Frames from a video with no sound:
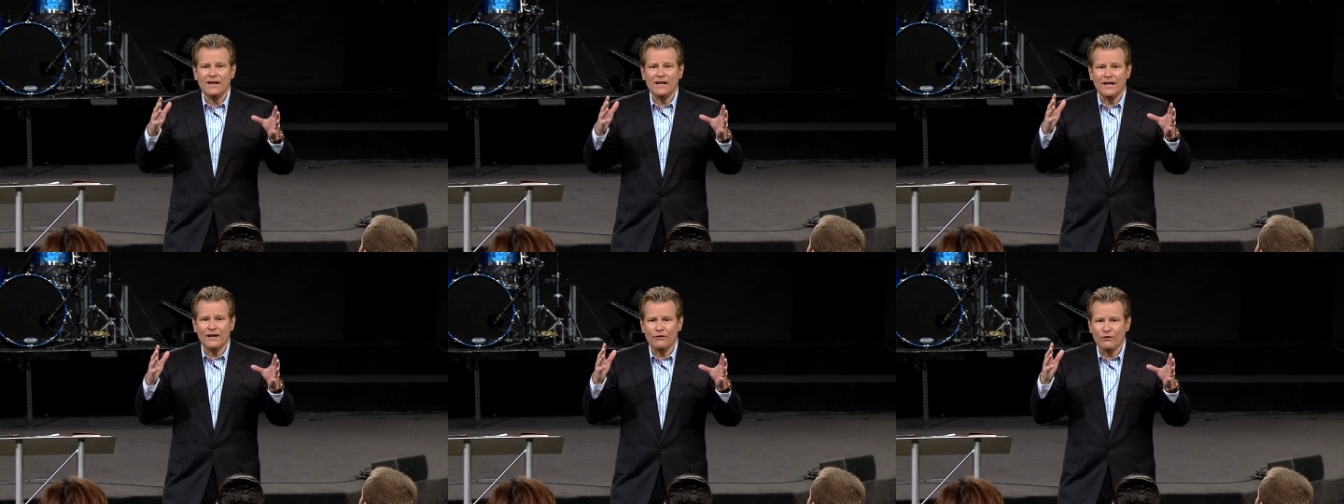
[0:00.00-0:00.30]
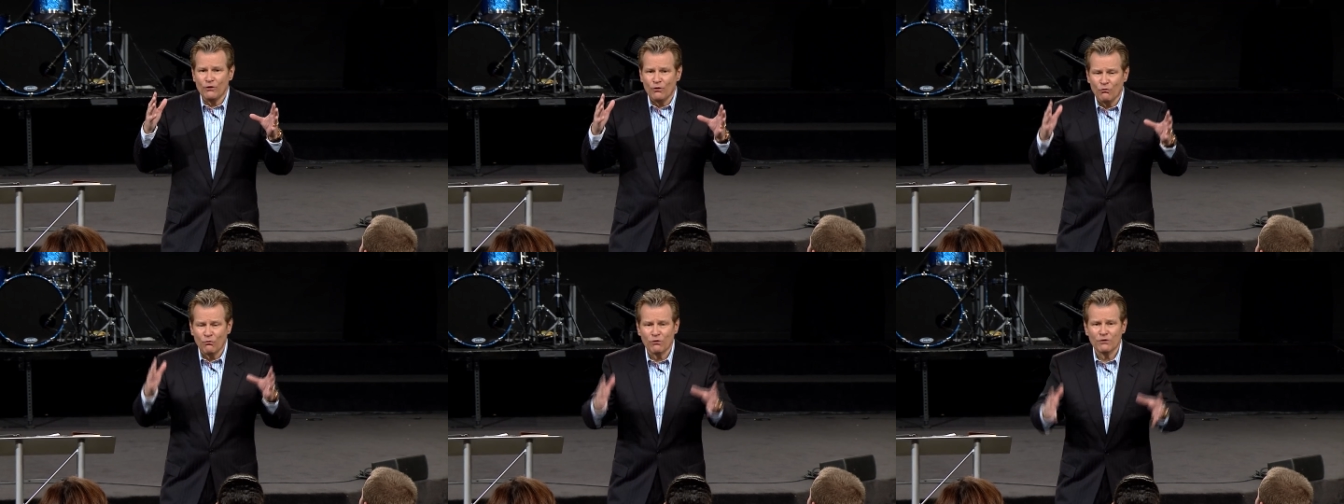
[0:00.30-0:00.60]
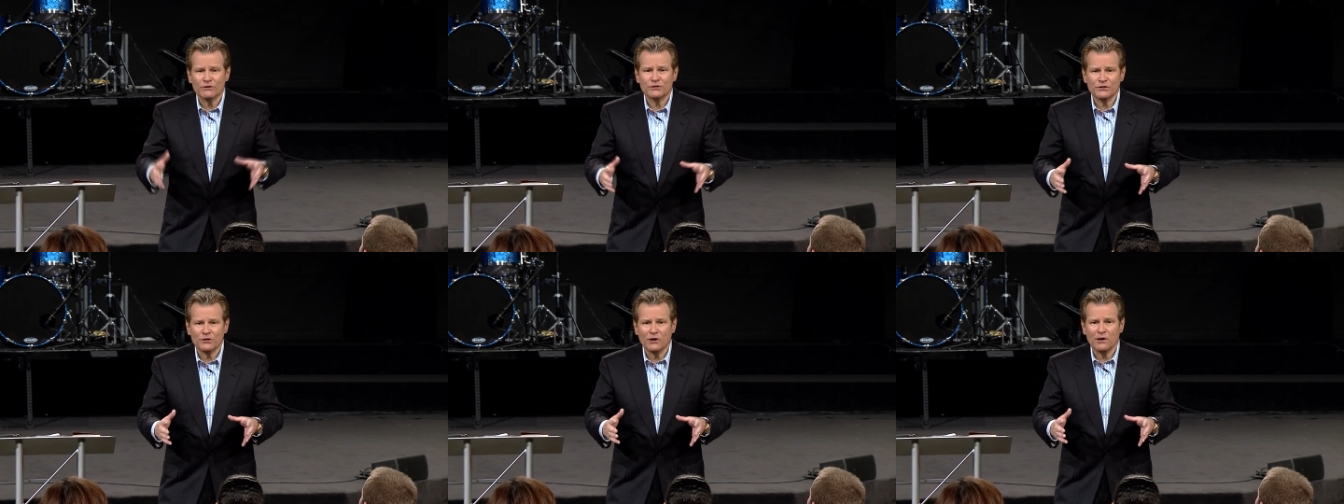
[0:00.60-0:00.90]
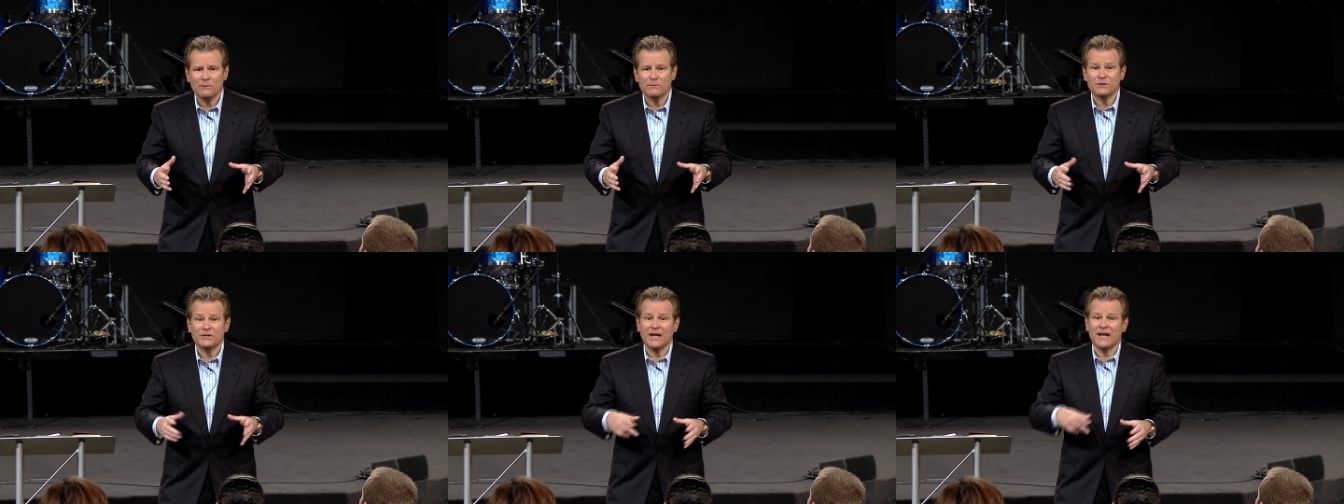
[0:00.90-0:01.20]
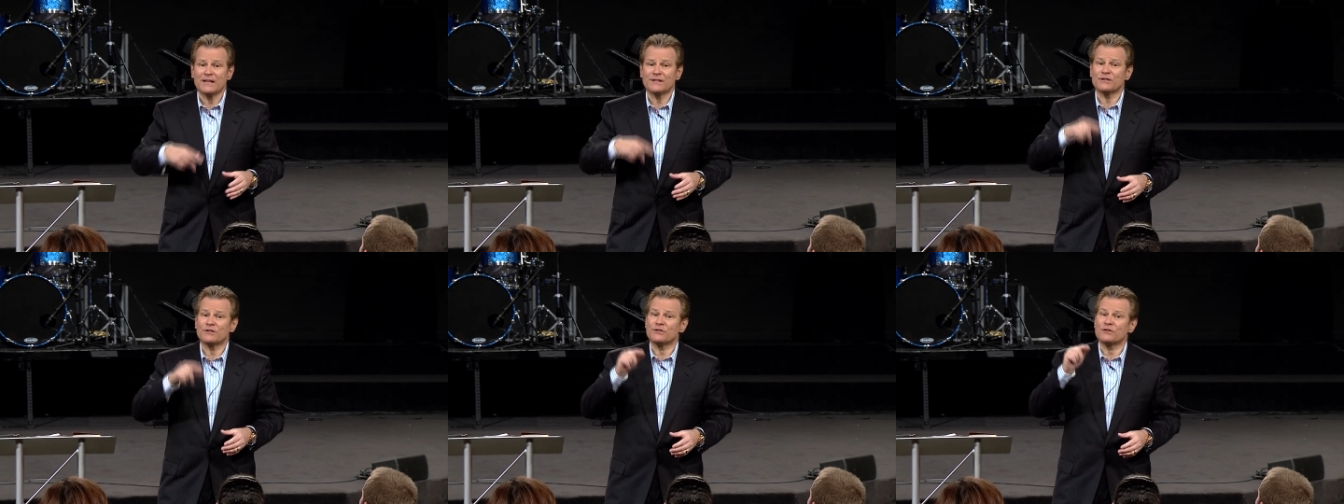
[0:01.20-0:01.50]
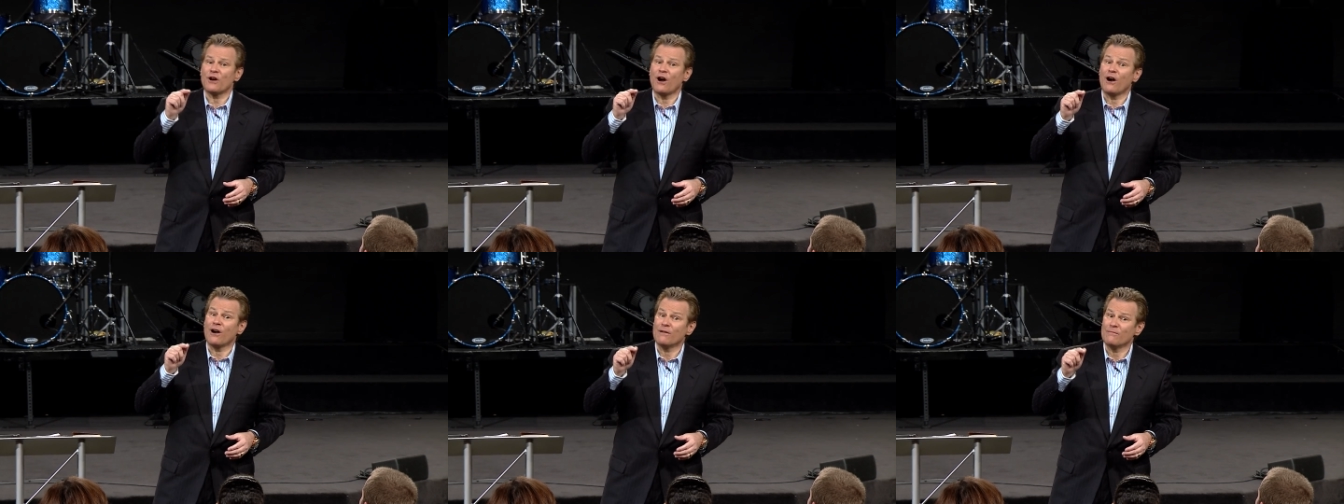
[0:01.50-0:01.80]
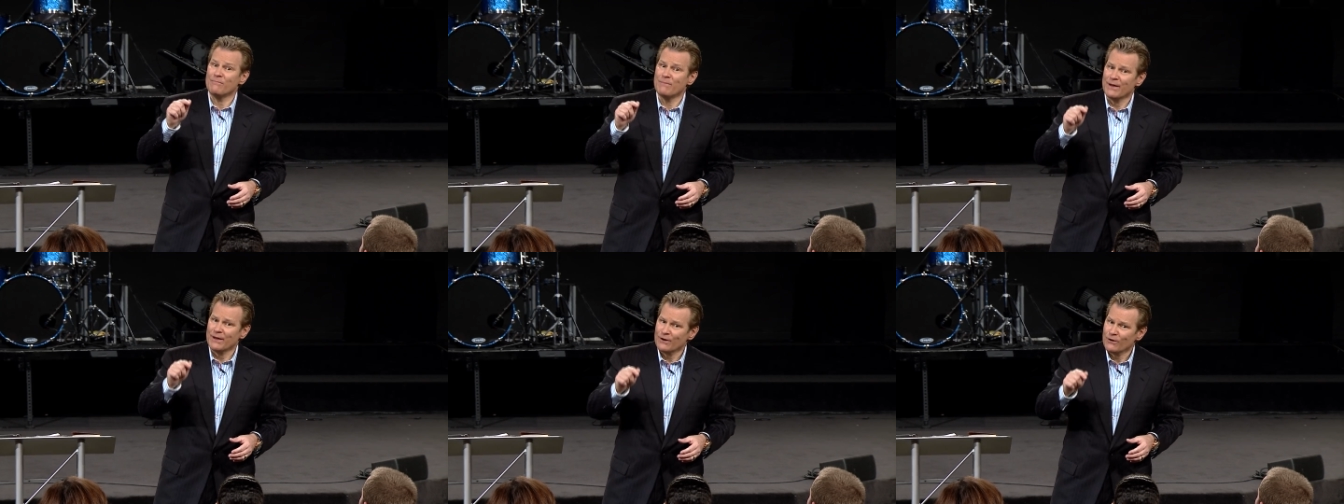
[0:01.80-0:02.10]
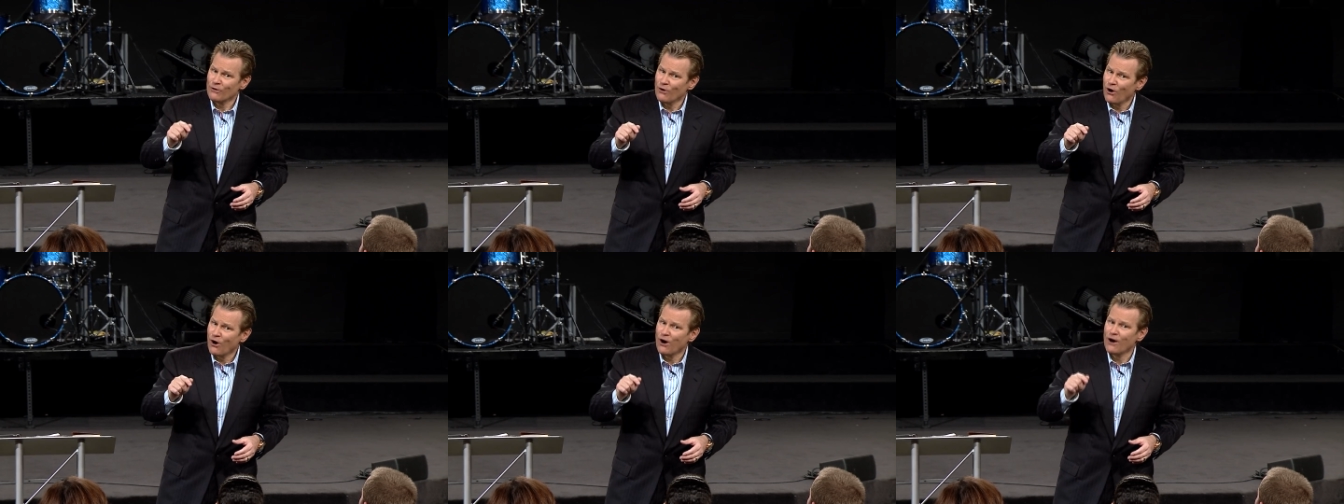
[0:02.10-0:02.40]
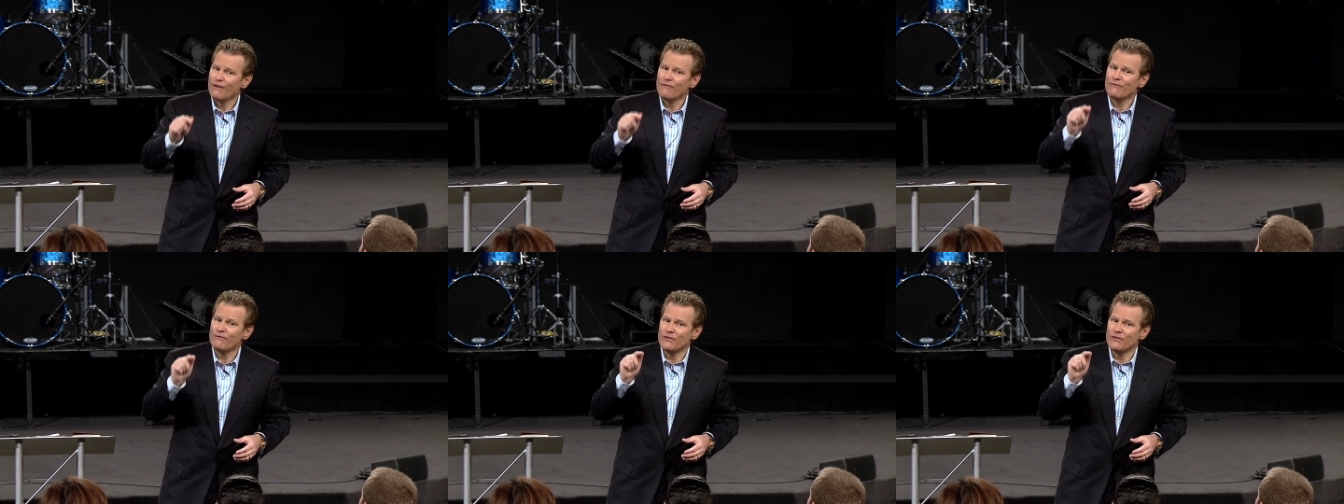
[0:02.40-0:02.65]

in the worst circumstances are better off